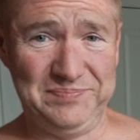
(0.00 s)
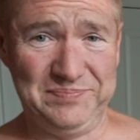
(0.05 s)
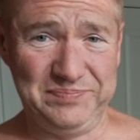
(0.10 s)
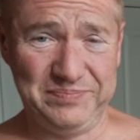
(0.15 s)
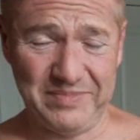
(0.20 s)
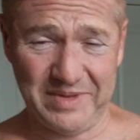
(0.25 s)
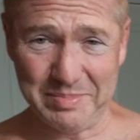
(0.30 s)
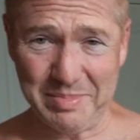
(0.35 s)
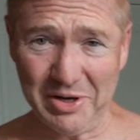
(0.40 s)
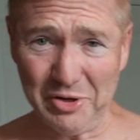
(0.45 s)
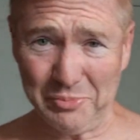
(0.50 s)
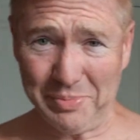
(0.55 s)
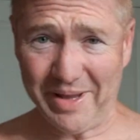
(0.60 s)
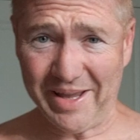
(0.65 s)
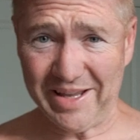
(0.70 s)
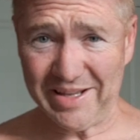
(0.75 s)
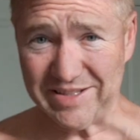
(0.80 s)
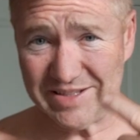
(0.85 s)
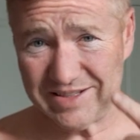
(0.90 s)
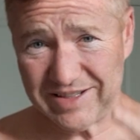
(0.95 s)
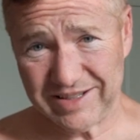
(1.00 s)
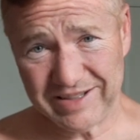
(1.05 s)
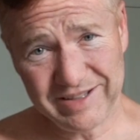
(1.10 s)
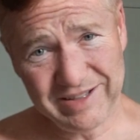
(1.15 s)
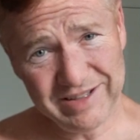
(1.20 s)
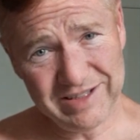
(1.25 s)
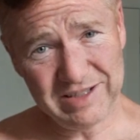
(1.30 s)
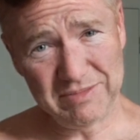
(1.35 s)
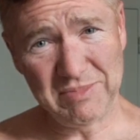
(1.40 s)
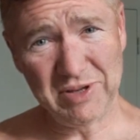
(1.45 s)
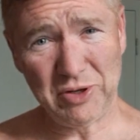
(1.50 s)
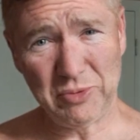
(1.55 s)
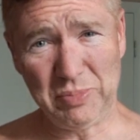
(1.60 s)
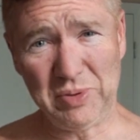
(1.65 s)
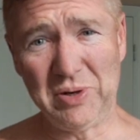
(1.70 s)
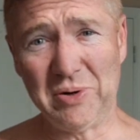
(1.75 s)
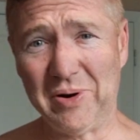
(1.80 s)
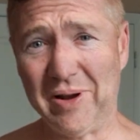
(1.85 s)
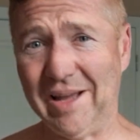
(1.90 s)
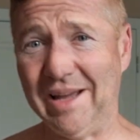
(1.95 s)
tomato paste, tomato
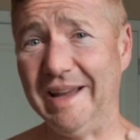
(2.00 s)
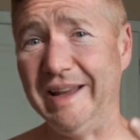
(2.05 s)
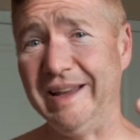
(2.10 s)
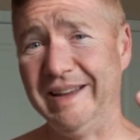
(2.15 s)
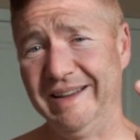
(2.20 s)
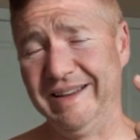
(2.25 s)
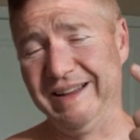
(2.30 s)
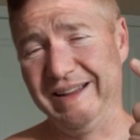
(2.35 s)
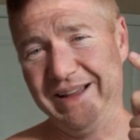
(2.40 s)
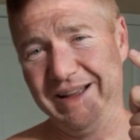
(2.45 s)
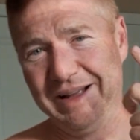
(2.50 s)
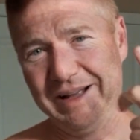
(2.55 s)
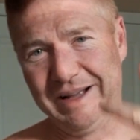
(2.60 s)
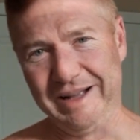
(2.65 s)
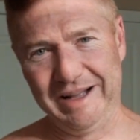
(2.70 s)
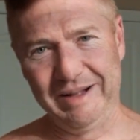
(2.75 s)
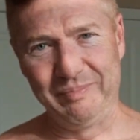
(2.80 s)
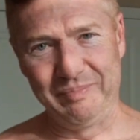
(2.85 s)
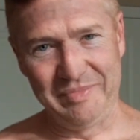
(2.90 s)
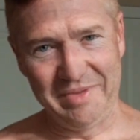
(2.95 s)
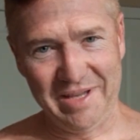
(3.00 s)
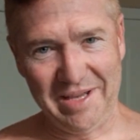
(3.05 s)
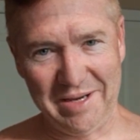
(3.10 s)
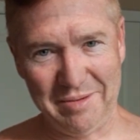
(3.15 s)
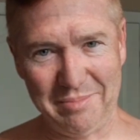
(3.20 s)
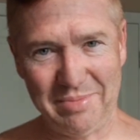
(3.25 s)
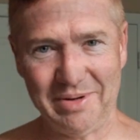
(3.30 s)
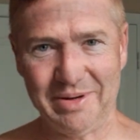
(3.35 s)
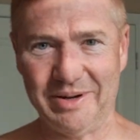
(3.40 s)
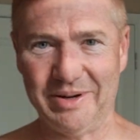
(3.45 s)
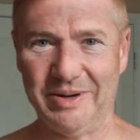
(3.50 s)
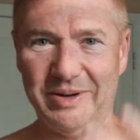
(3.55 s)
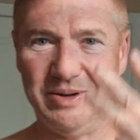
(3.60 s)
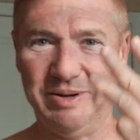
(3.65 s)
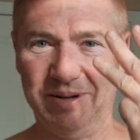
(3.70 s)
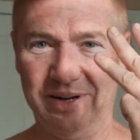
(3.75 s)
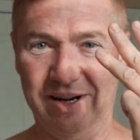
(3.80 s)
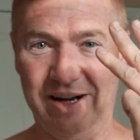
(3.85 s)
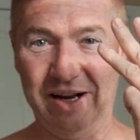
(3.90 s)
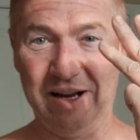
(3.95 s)
puree,
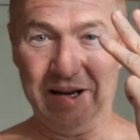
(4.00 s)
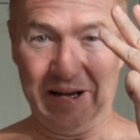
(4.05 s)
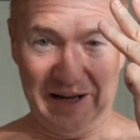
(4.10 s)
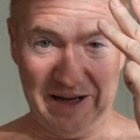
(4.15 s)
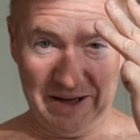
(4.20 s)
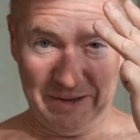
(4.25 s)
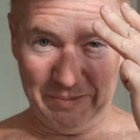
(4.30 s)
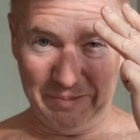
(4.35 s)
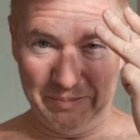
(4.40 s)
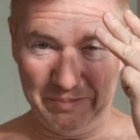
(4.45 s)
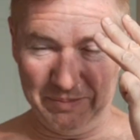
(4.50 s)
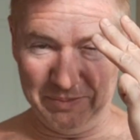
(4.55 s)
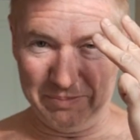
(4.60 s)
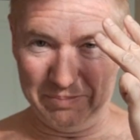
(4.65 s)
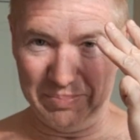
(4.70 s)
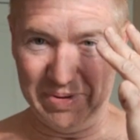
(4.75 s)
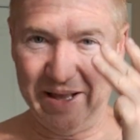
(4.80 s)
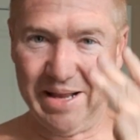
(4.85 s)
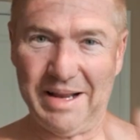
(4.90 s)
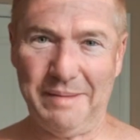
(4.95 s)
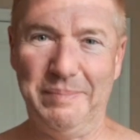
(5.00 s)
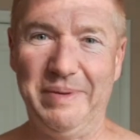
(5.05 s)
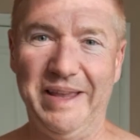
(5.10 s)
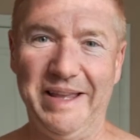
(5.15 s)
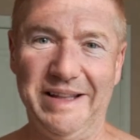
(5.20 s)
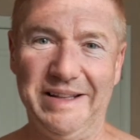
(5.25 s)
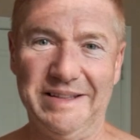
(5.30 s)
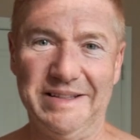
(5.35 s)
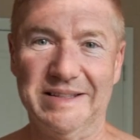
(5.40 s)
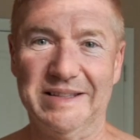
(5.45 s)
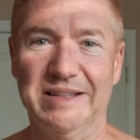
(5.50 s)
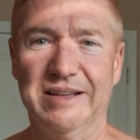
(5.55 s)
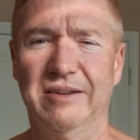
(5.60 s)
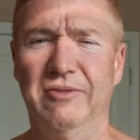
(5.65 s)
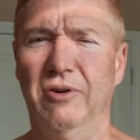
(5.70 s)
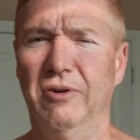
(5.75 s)
hamburger black beans.